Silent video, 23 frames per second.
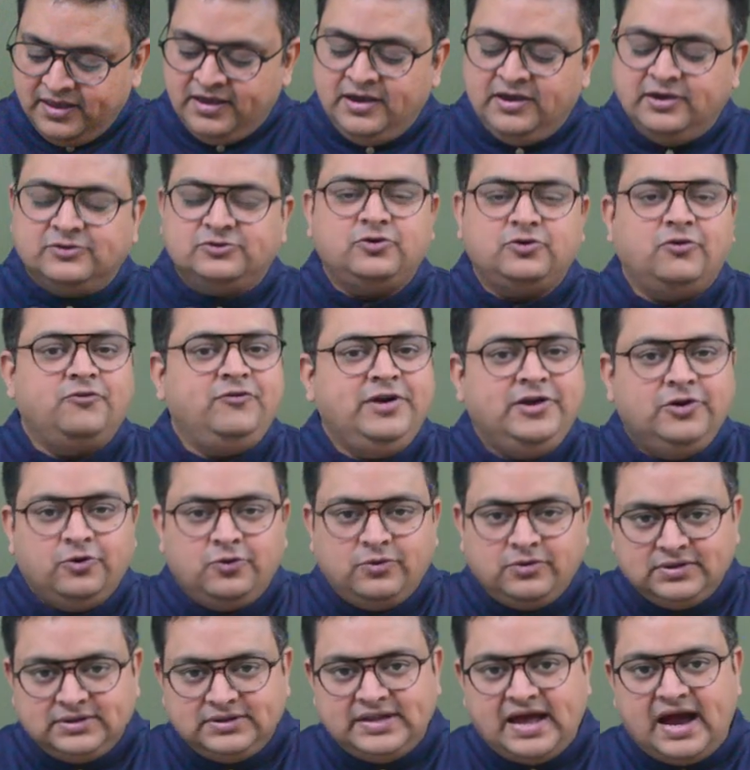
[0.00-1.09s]
So we
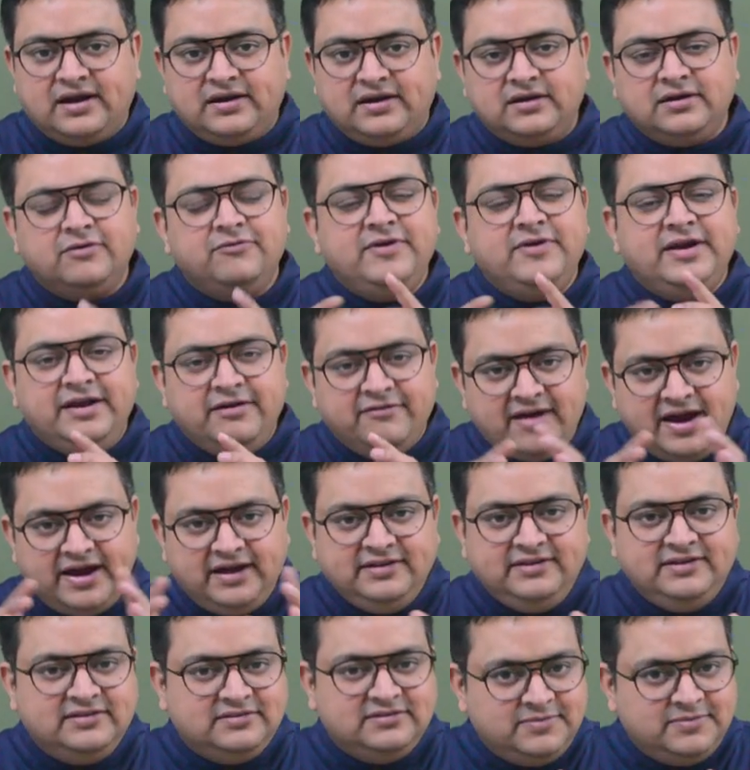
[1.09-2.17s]
know that we divide
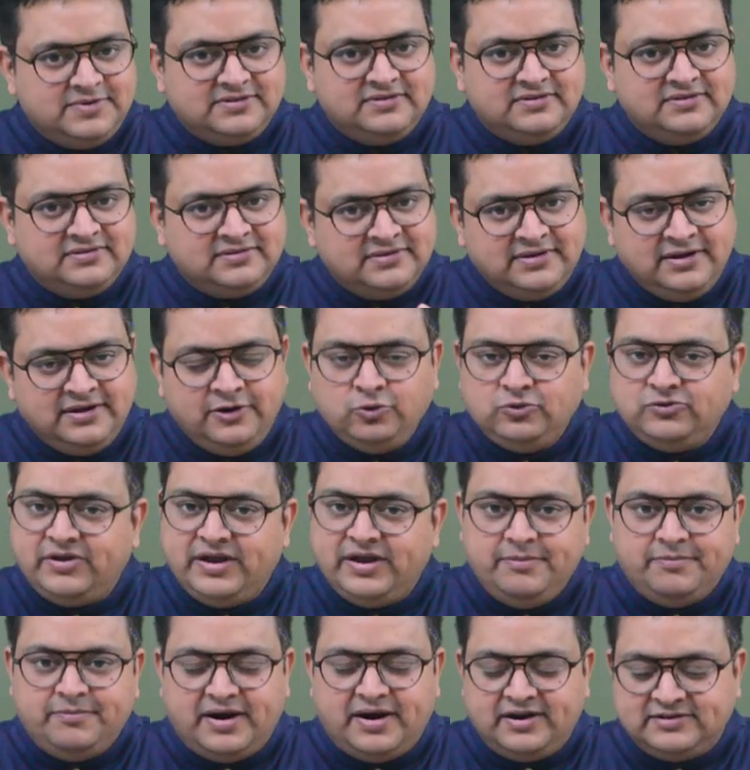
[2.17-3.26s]
these businesses into
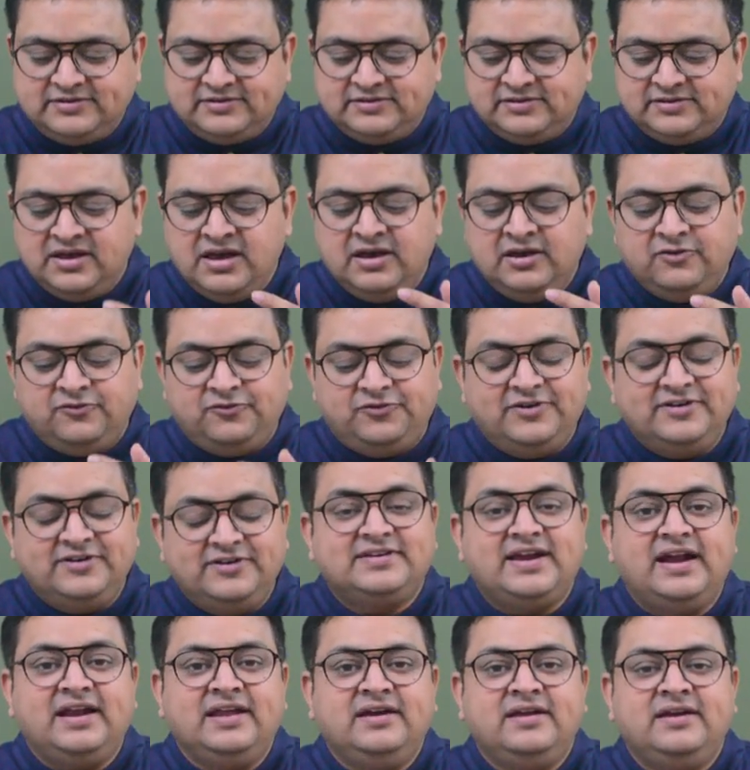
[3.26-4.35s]
three parts. First
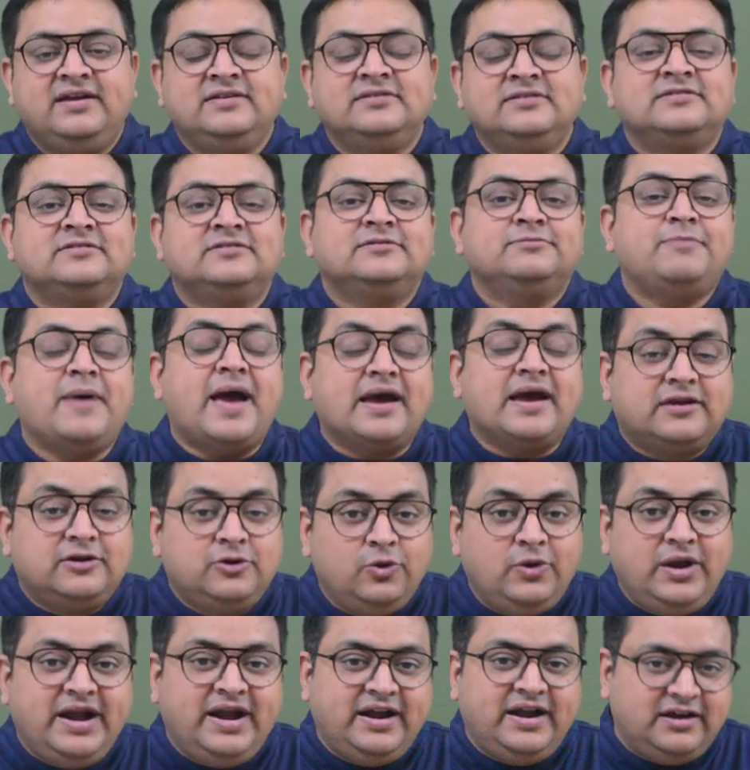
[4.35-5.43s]
category is
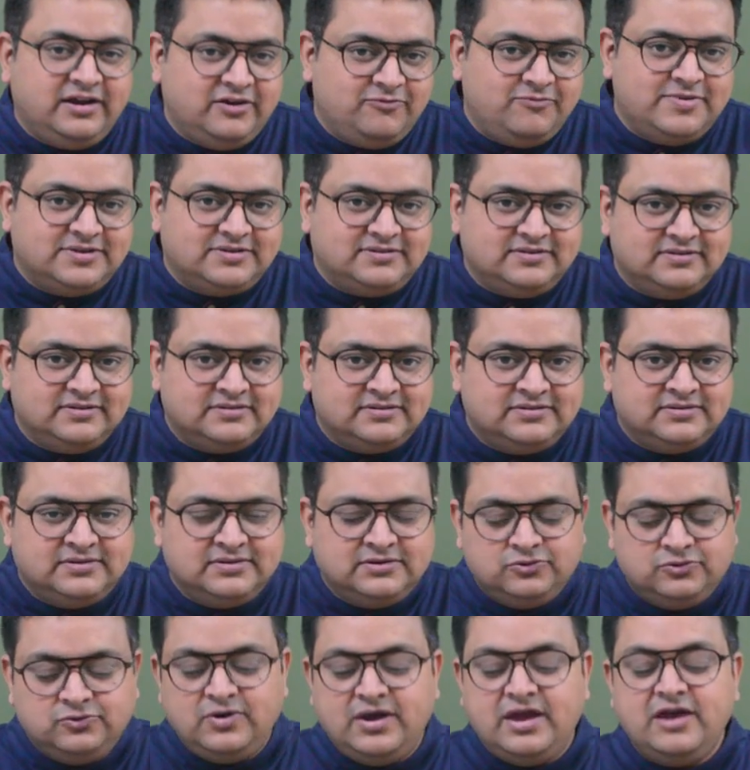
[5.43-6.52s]
speculative business.
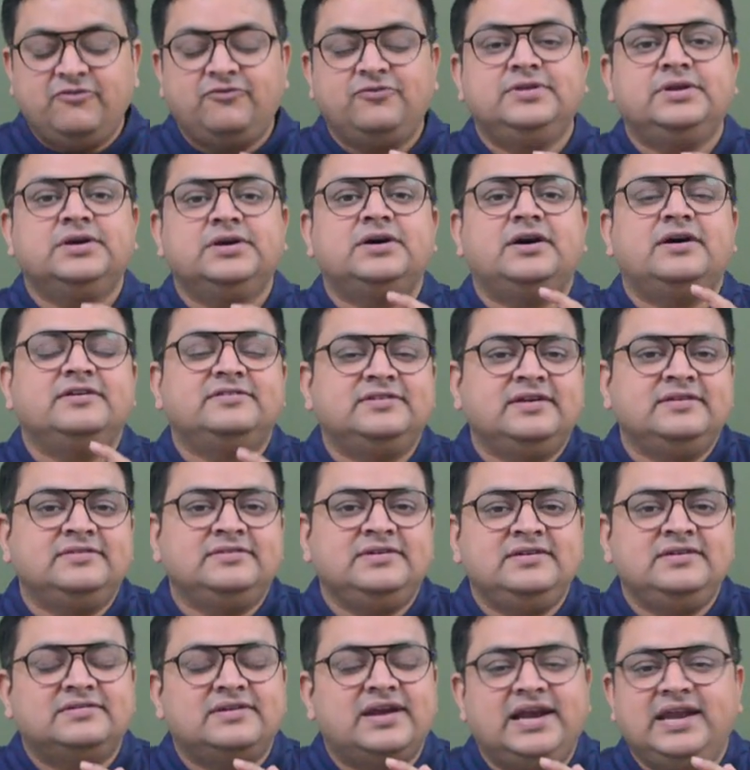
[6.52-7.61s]
So if the assessee
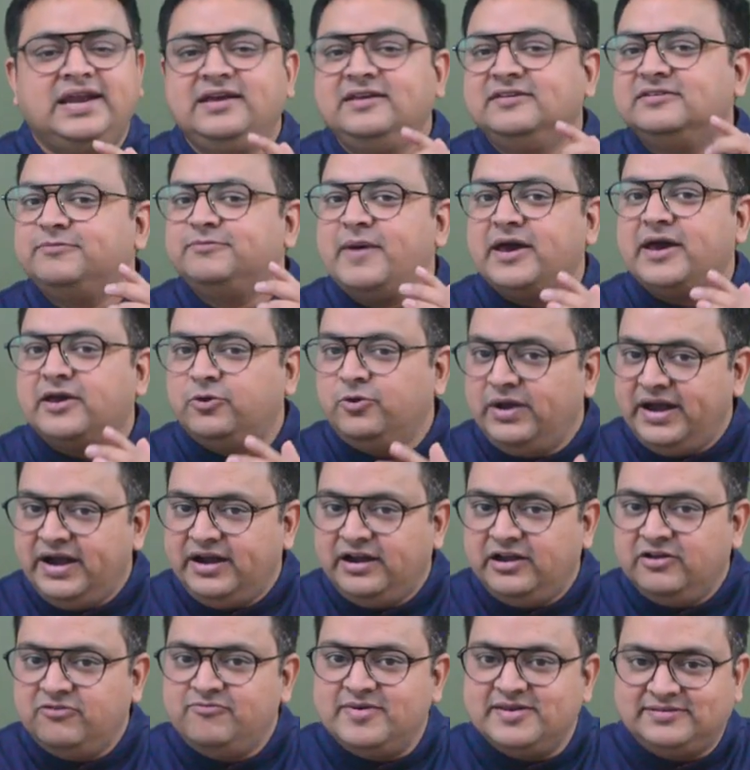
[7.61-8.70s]
is running
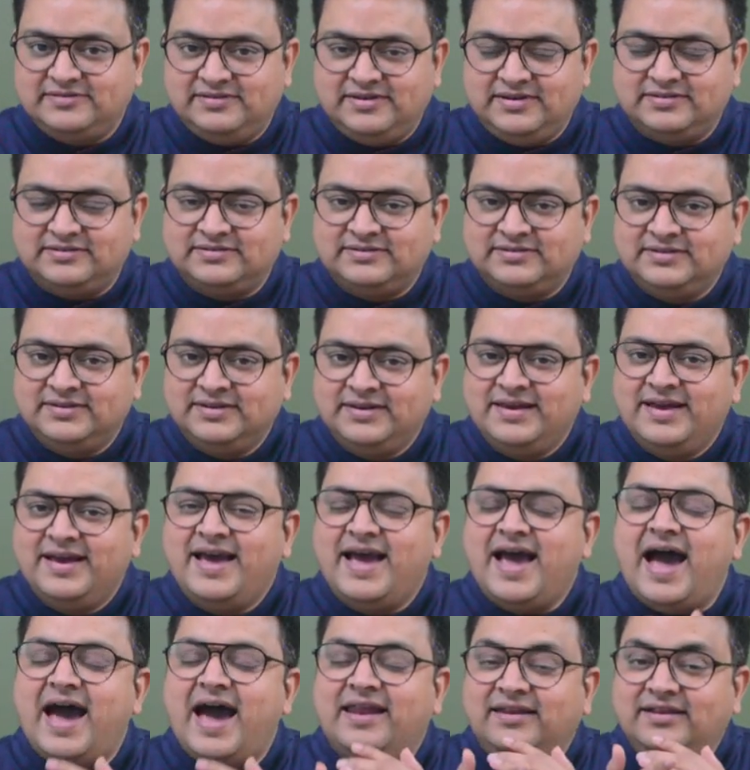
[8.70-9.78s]
speculative business,
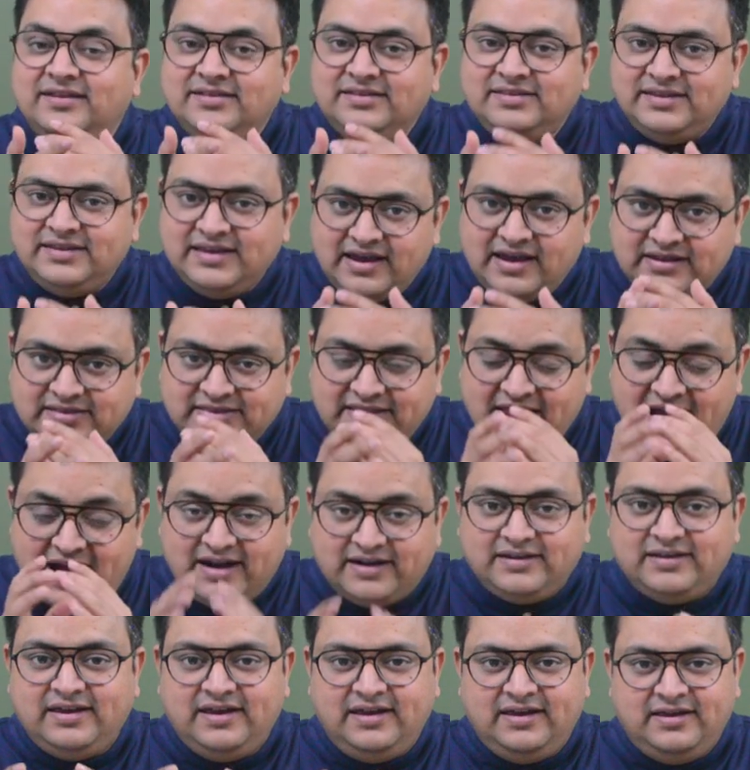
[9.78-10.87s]
and in
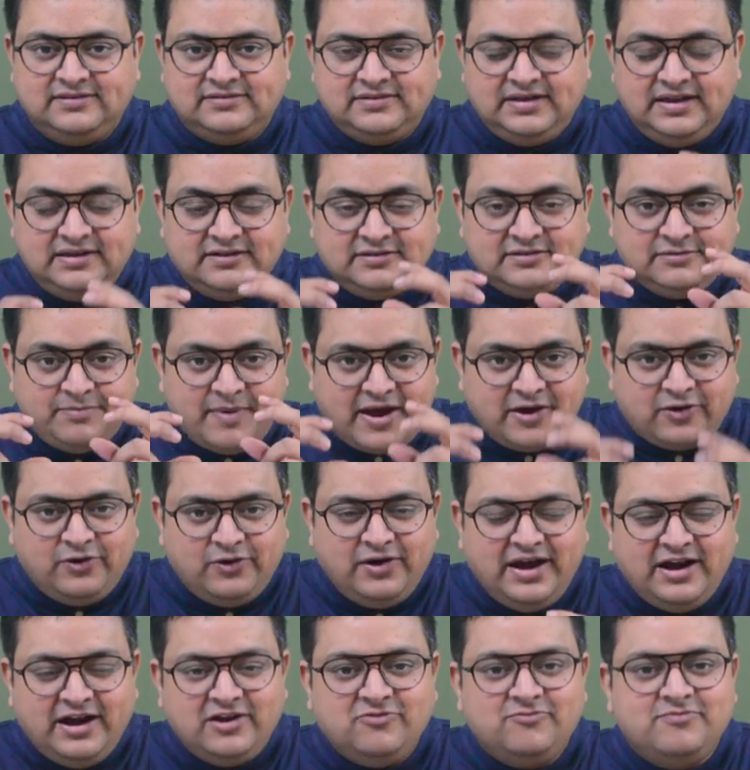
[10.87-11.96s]
that case, in
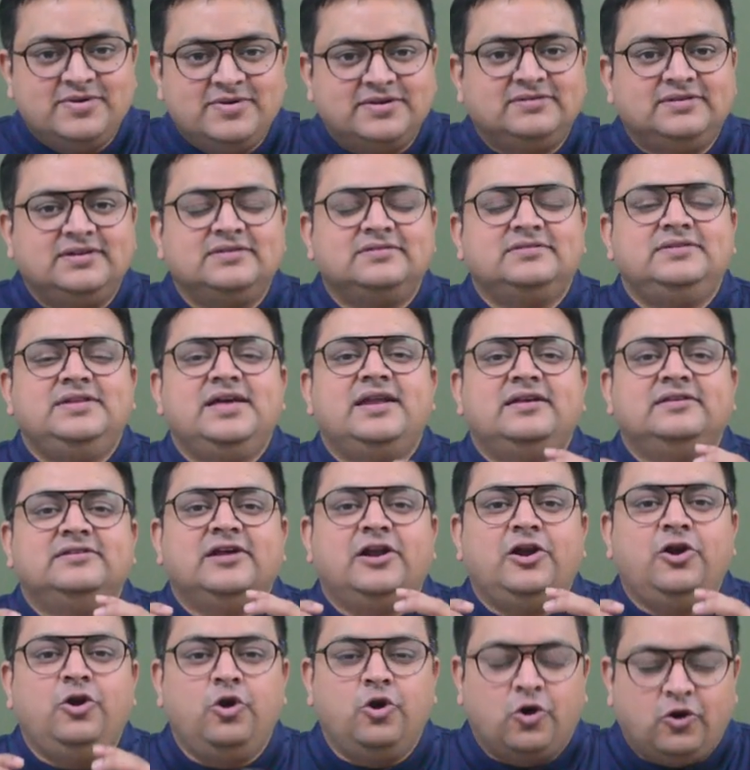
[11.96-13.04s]
speculative business, there is a
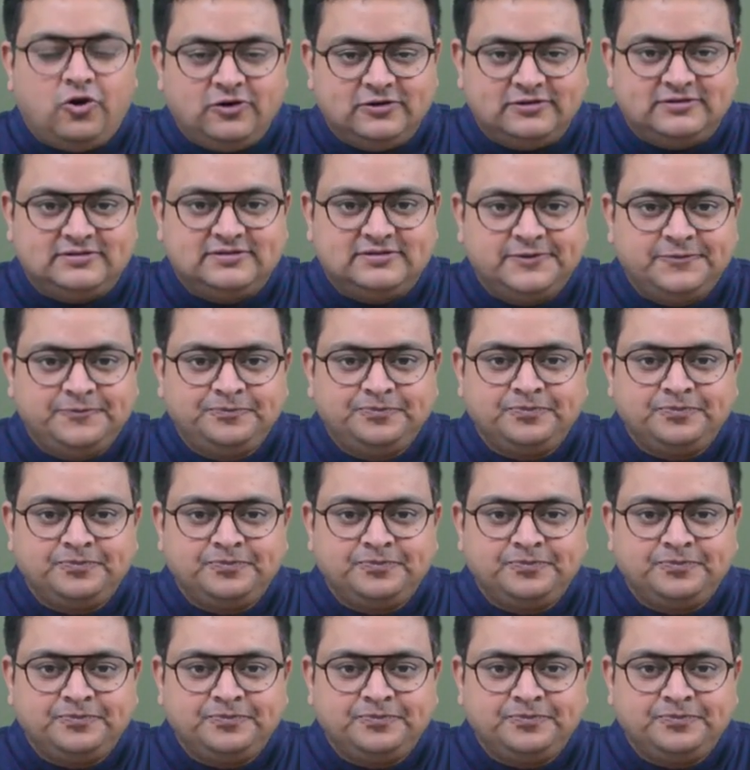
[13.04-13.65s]
loss.